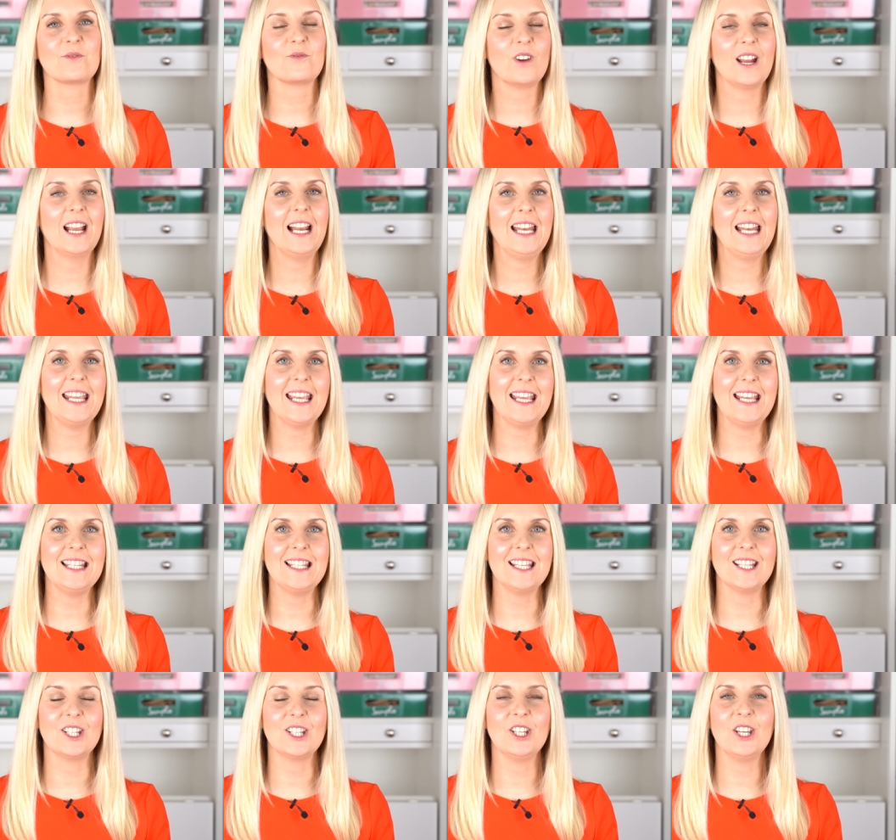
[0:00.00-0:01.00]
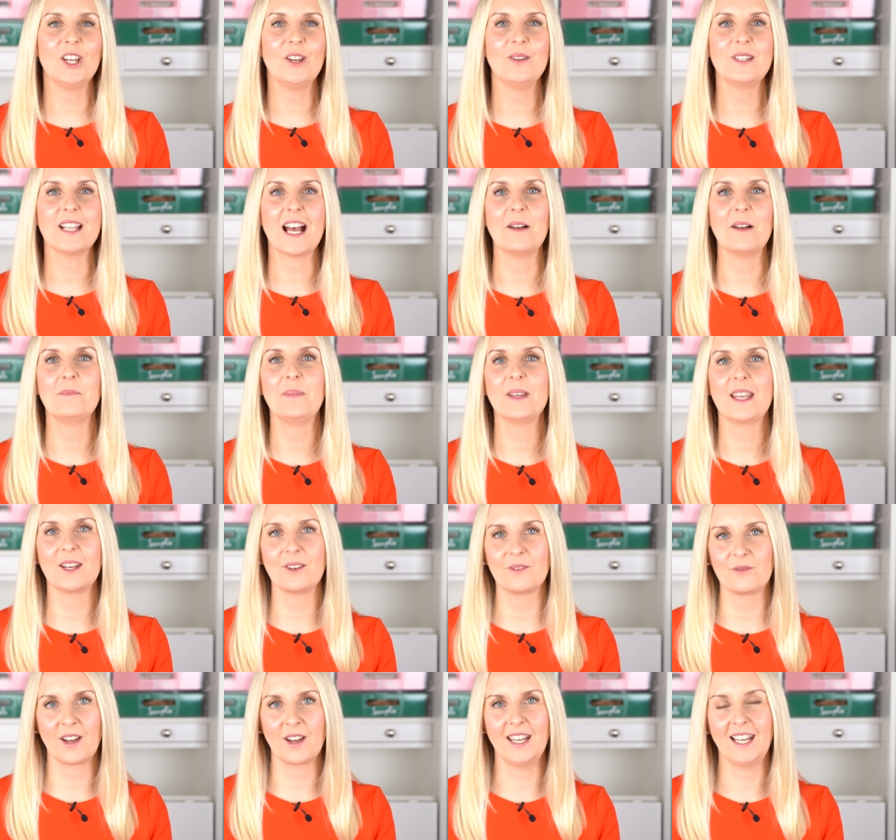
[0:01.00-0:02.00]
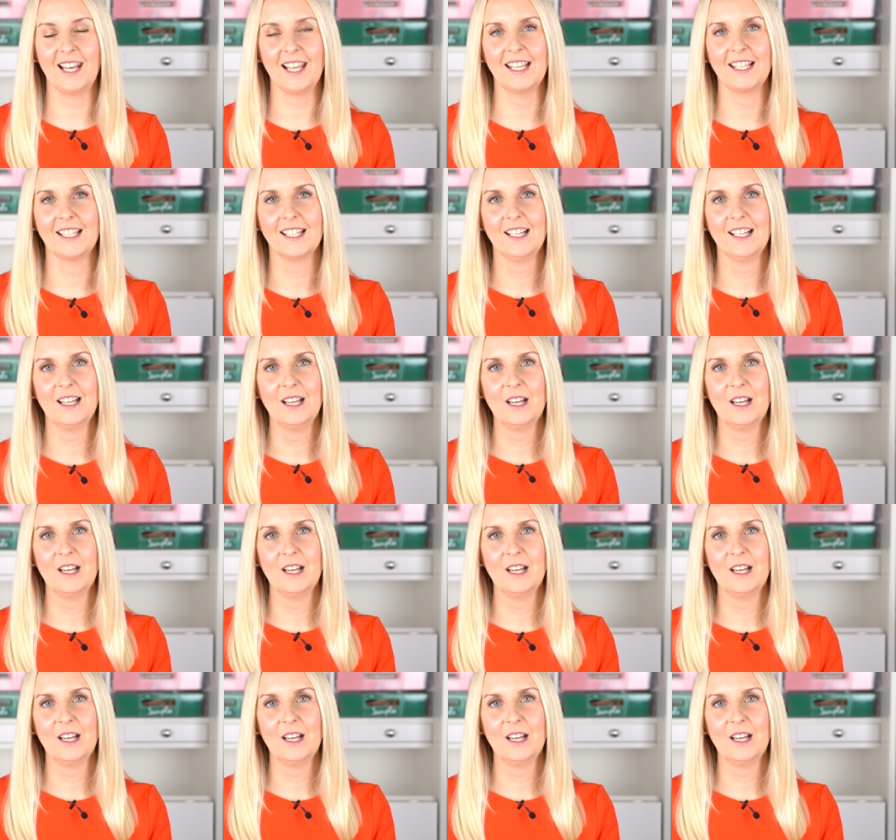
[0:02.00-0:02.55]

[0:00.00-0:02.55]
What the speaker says: really easy to use and beginner friendly.